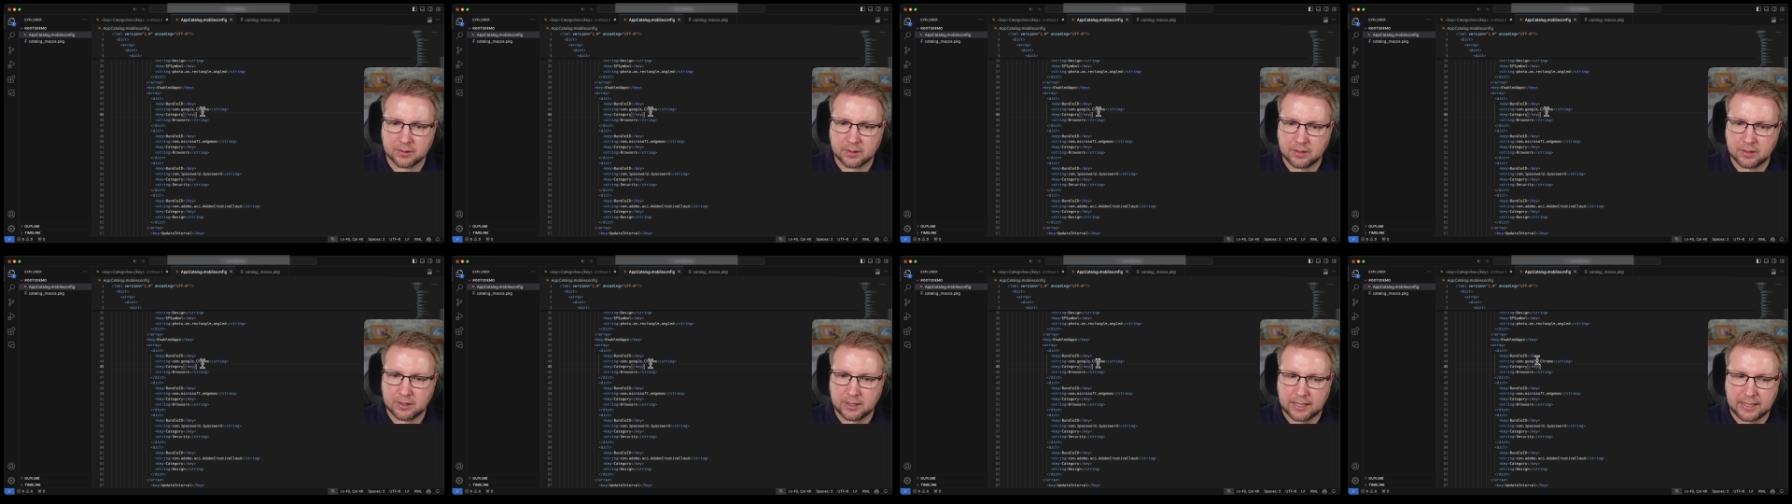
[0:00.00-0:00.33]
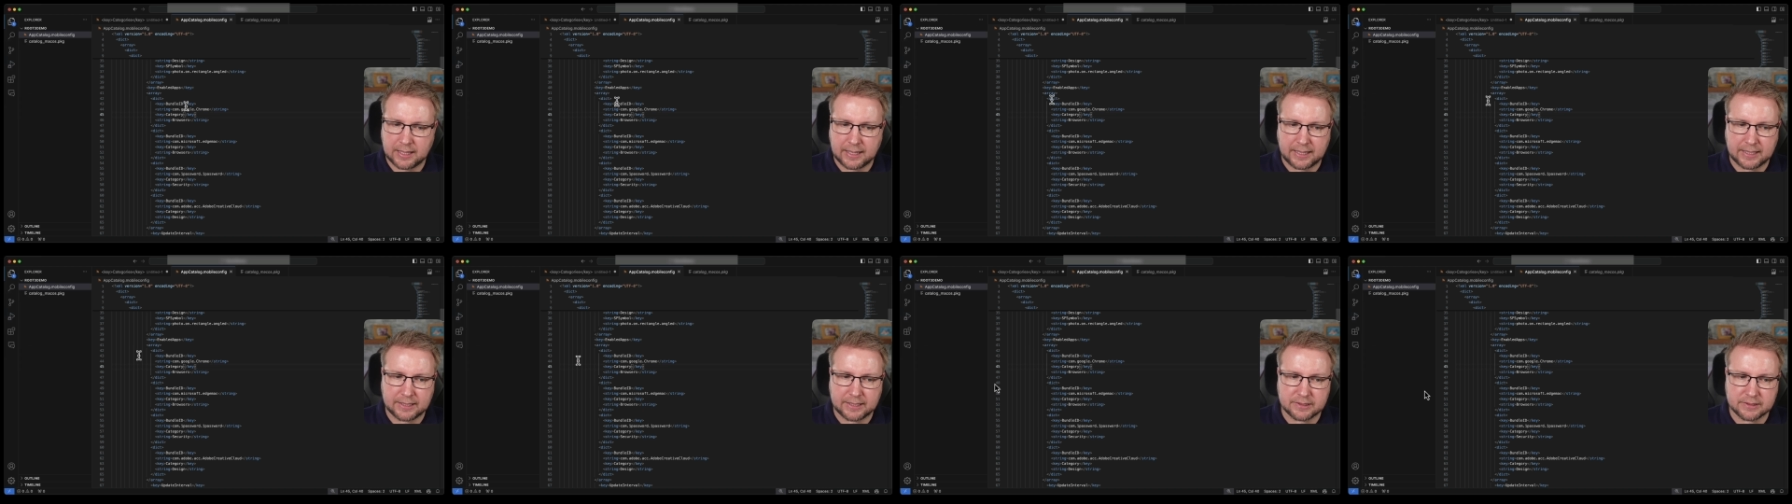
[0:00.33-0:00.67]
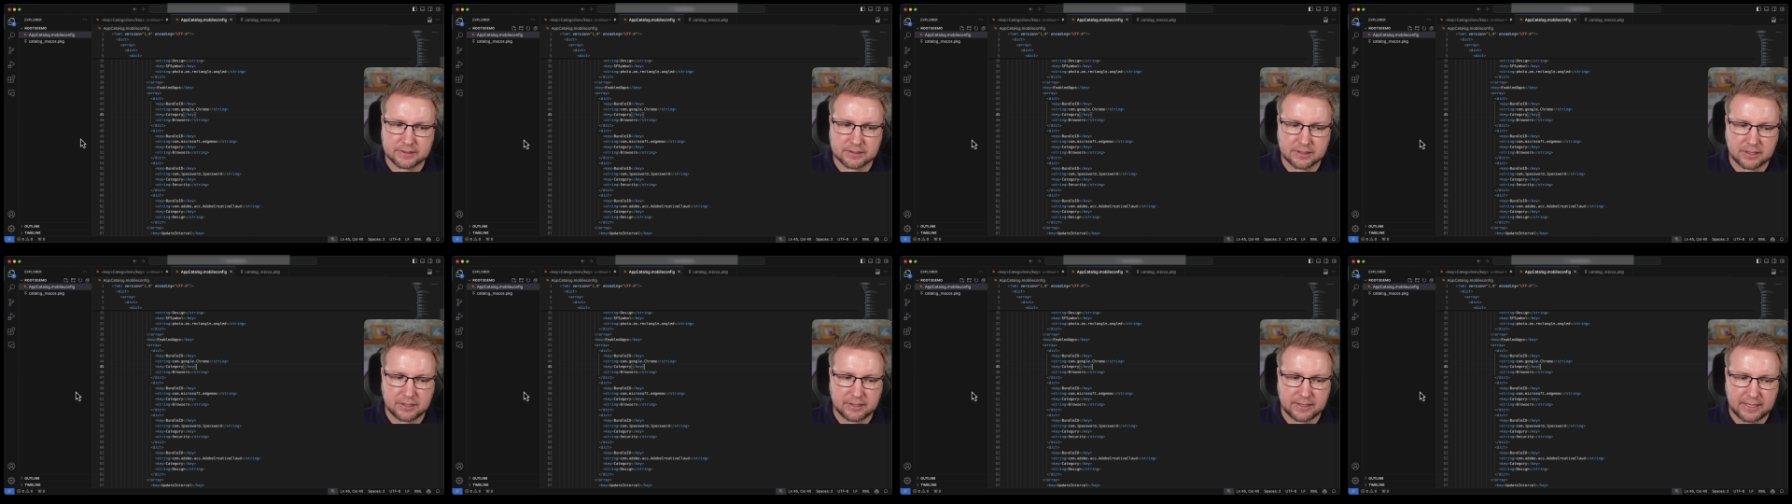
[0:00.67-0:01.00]
And
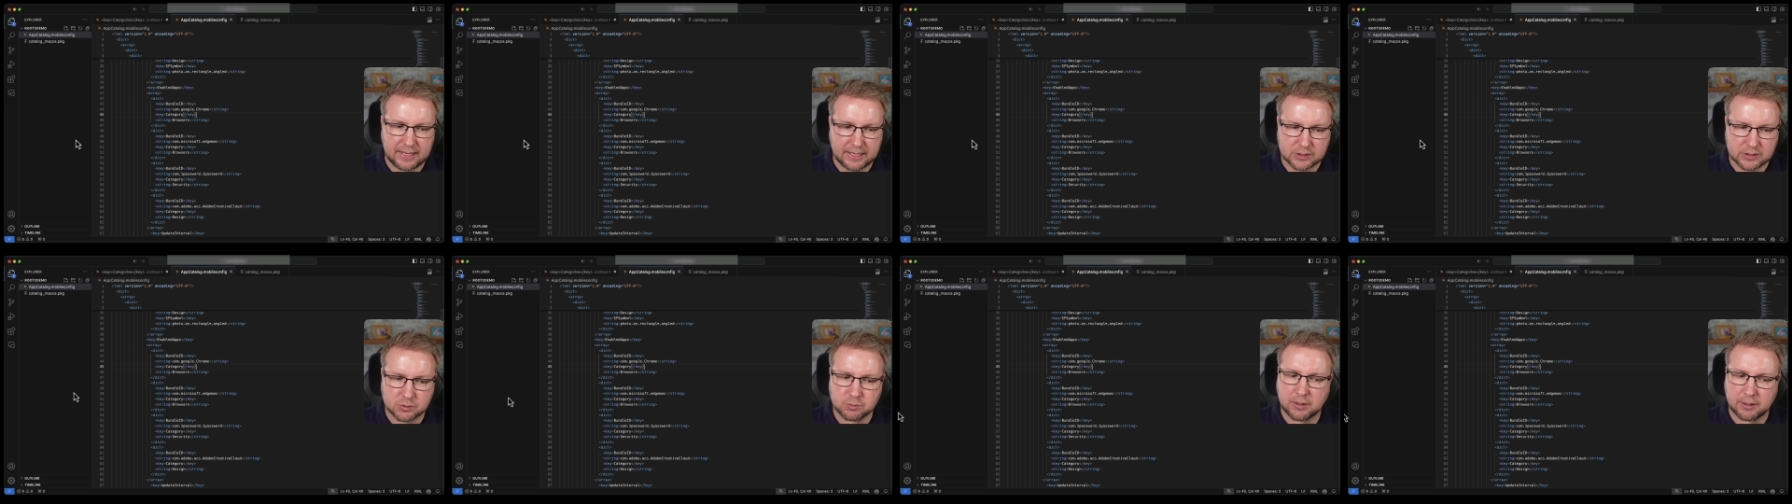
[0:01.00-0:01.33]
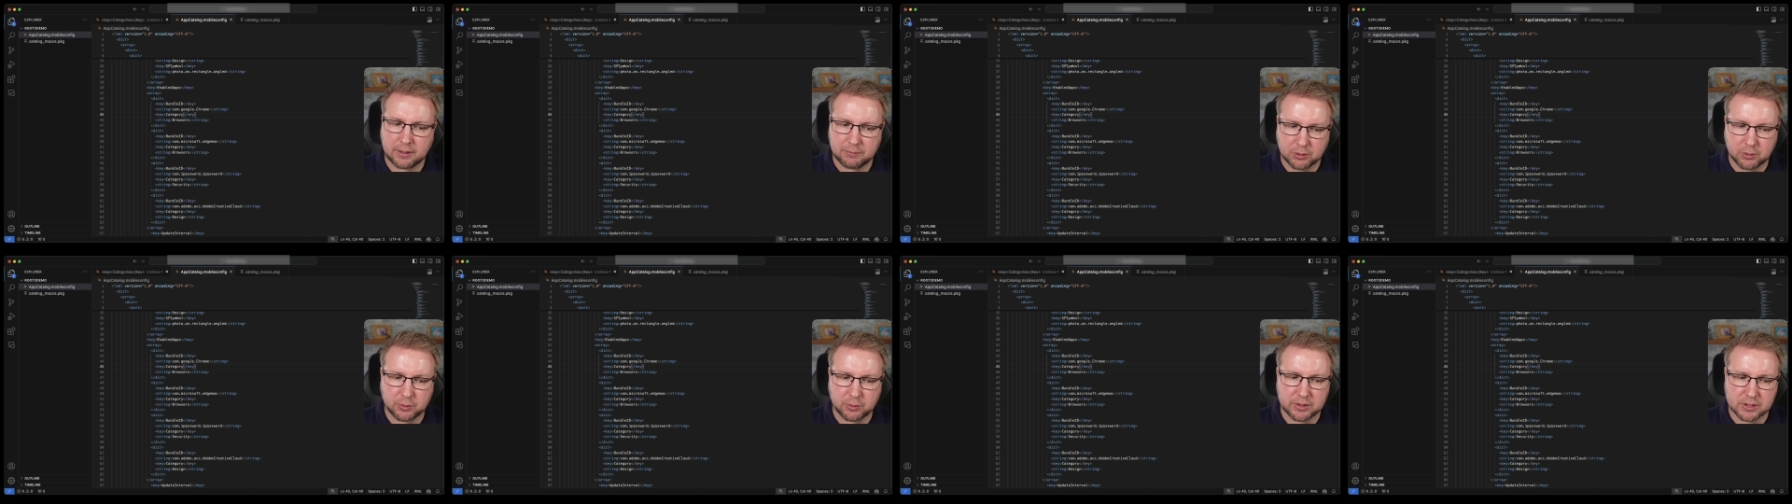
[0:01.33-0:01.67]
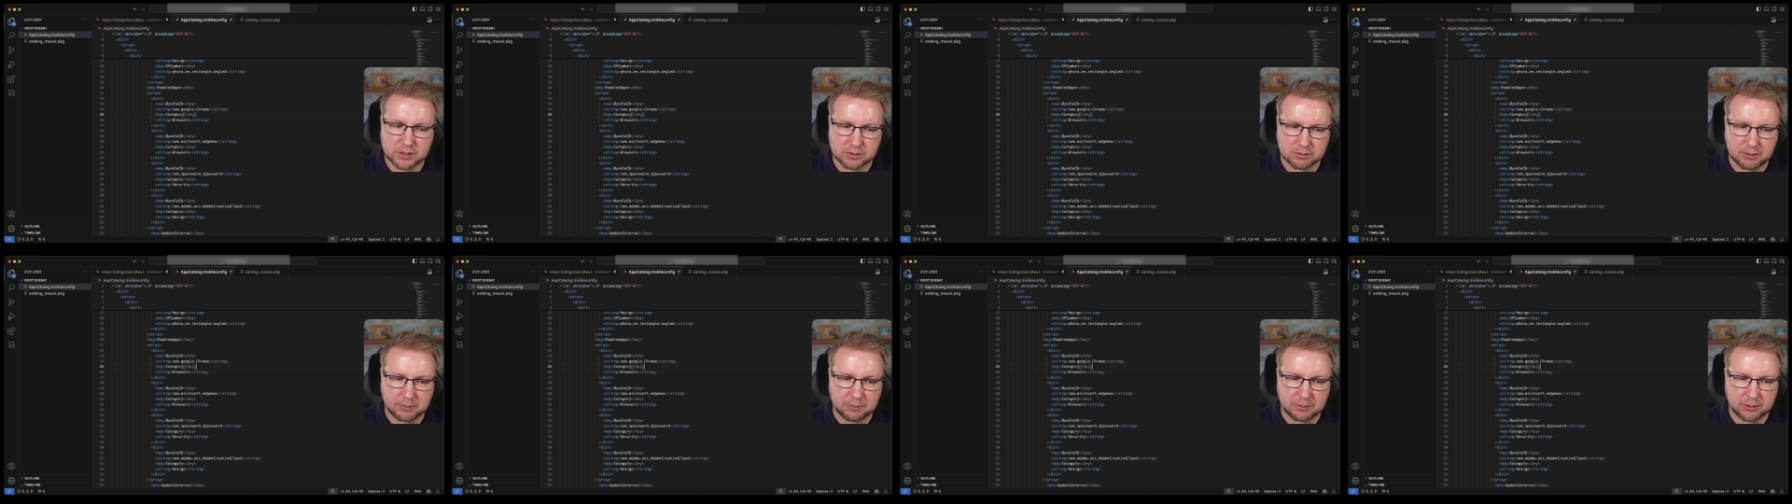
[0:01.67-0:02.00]
that's what I'm going to
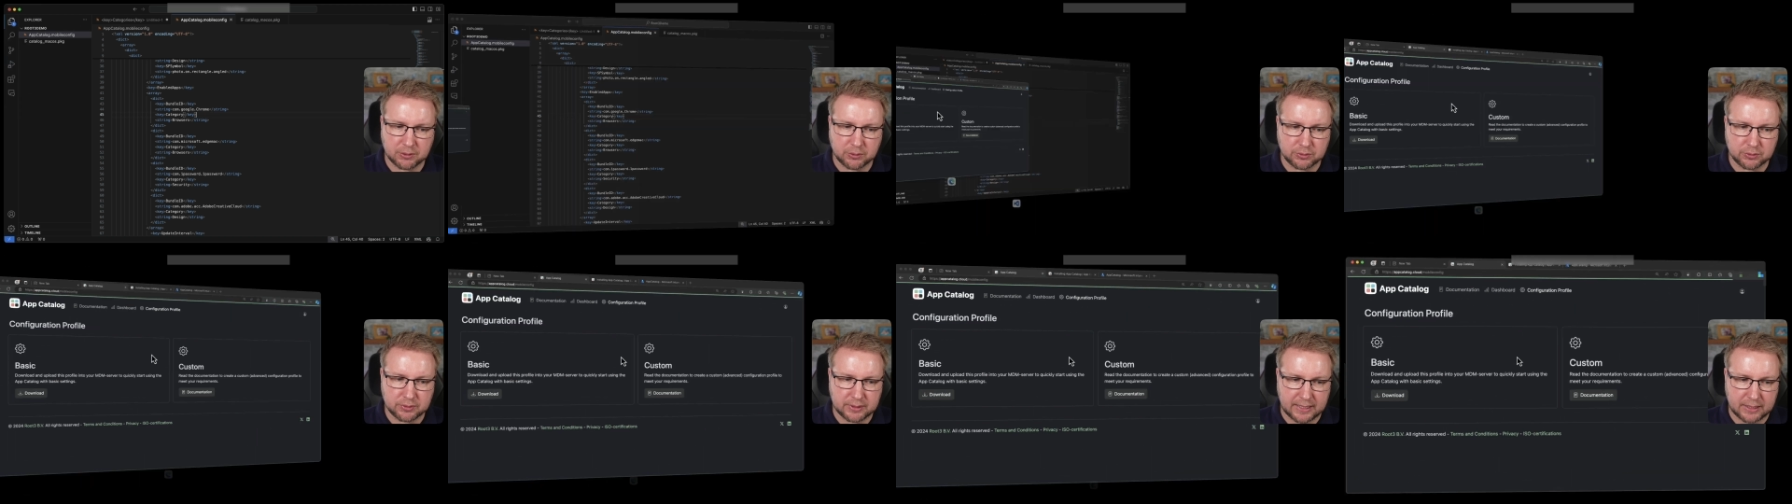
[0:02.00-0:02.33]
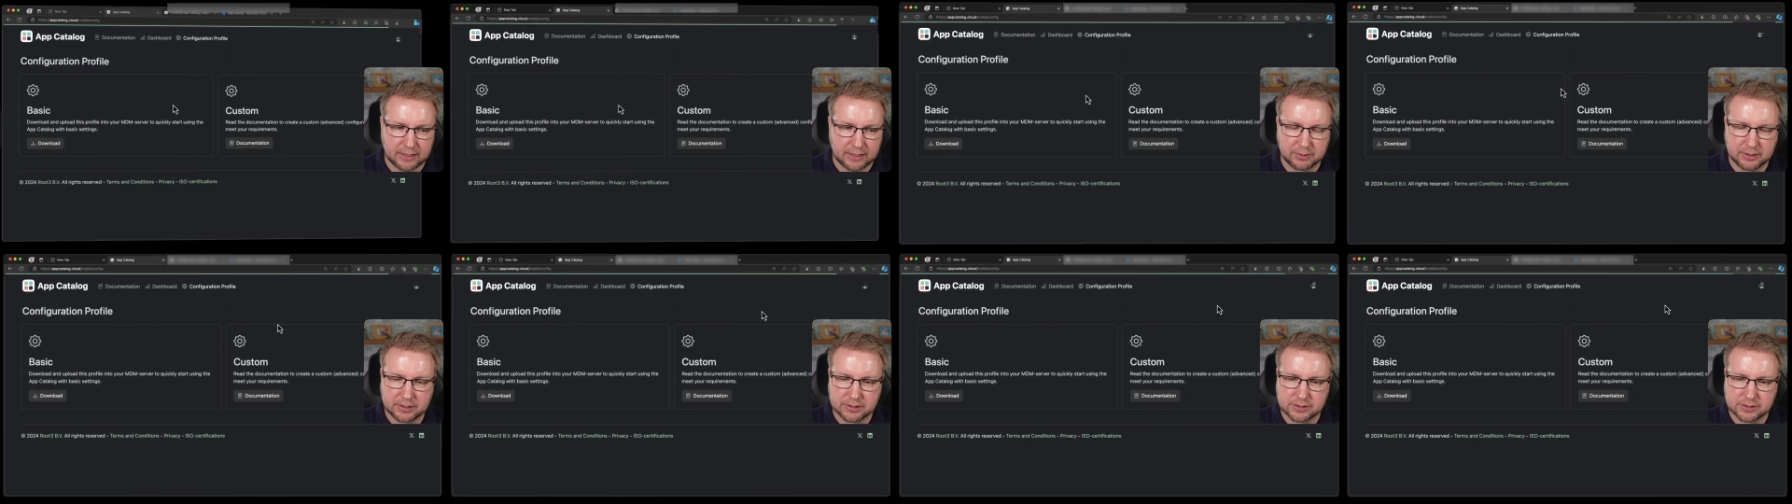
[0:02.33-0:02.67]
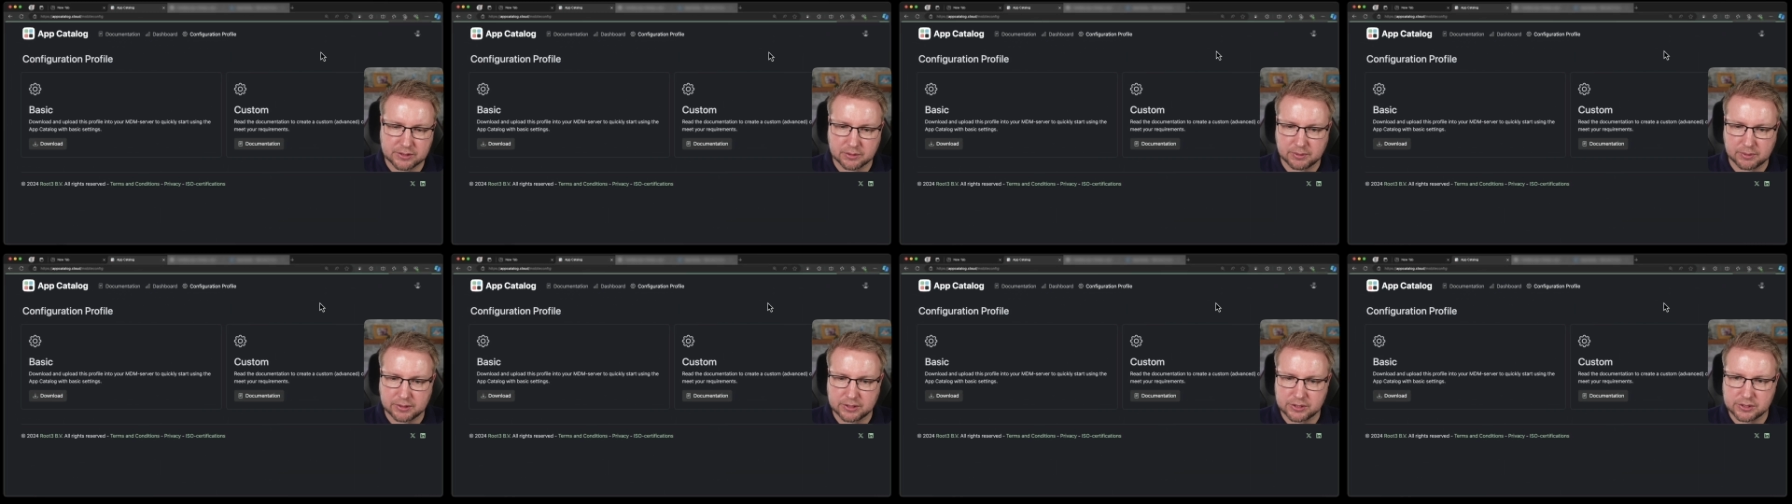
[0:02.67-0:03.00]
upload now into
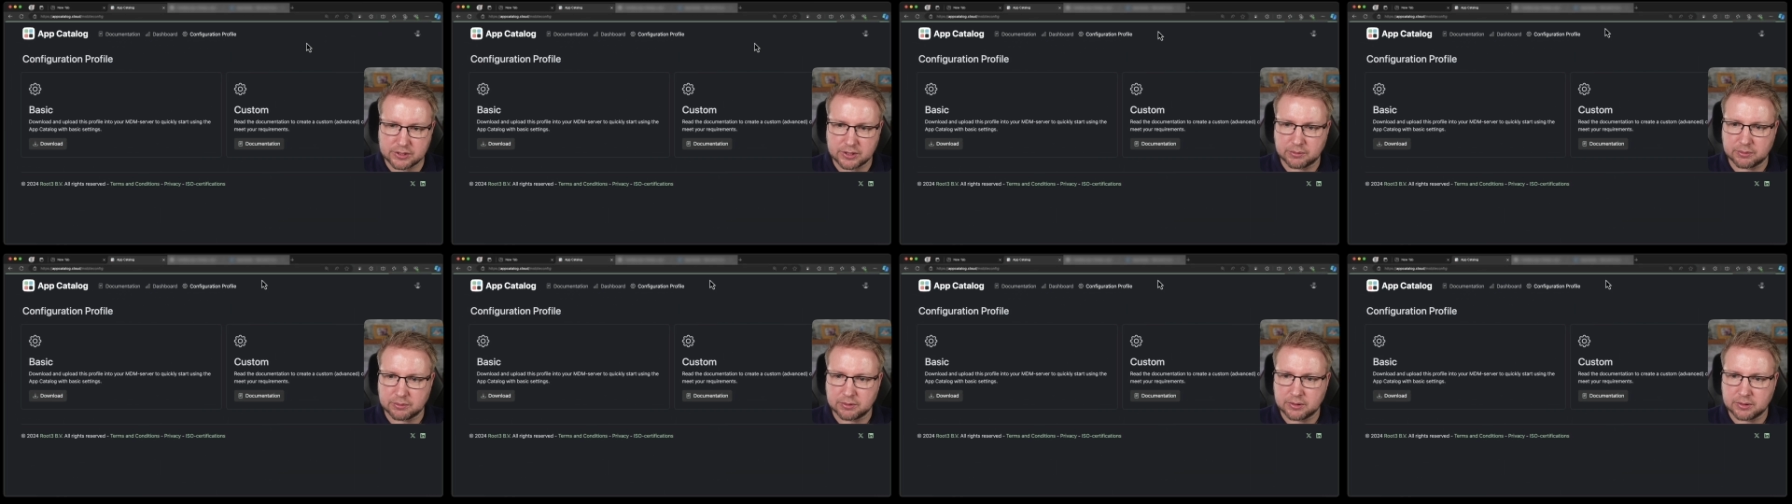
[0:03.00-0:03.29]
Intune.